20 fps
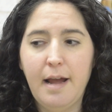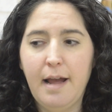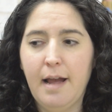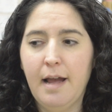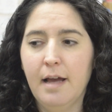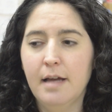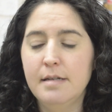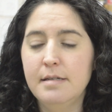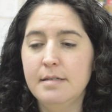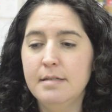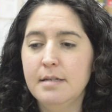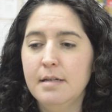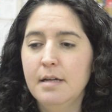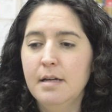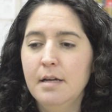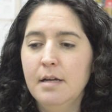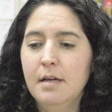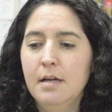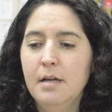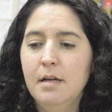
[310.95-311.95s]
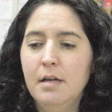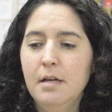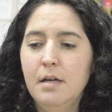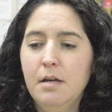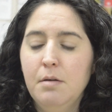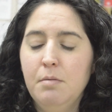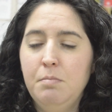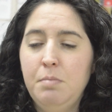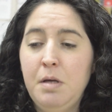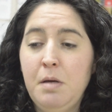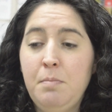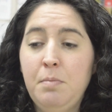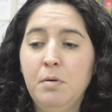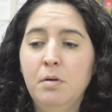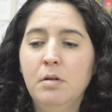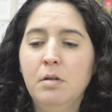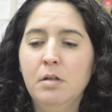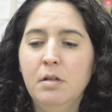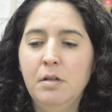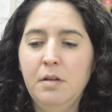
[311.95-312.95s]
And
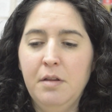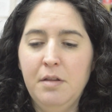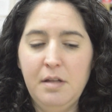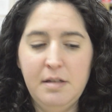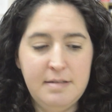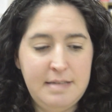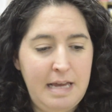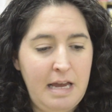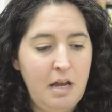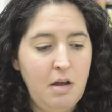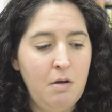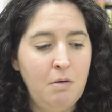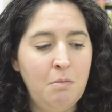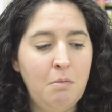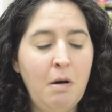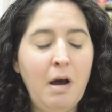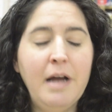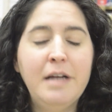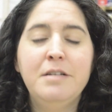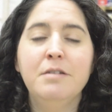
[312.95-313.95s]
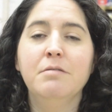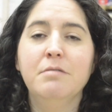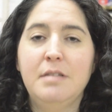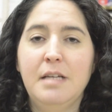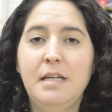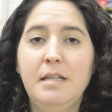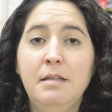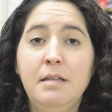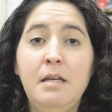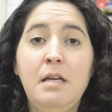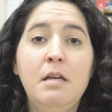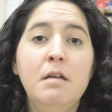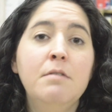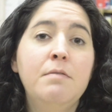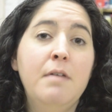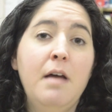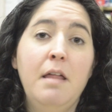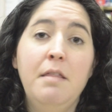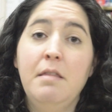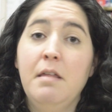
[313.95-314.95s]
people, they say, why don't they
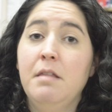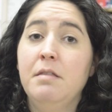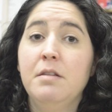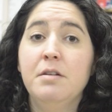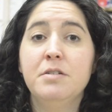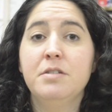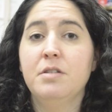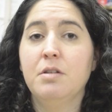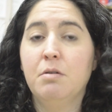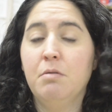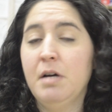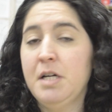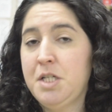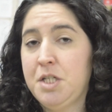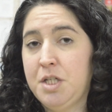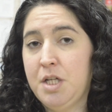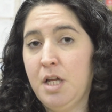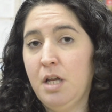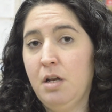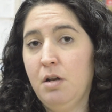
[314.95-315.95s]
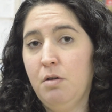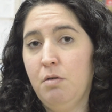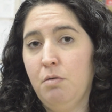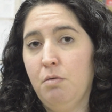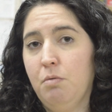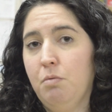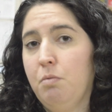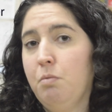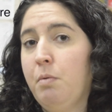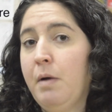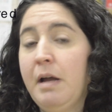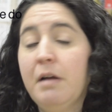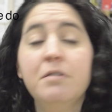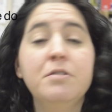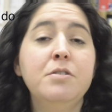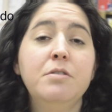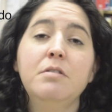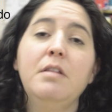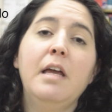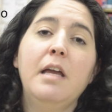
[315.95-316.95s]
leave? And then there's the question, where
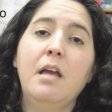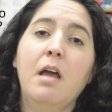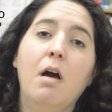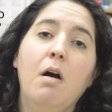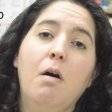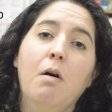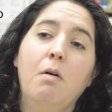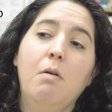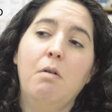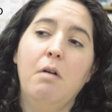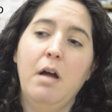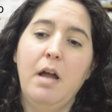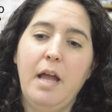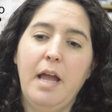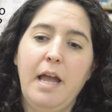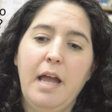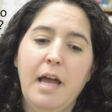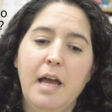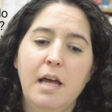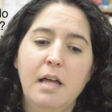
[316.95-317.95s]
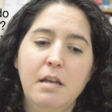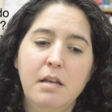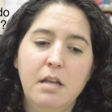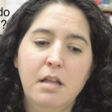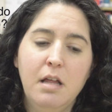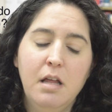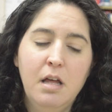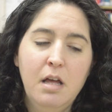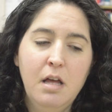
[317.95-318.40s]
do they go? And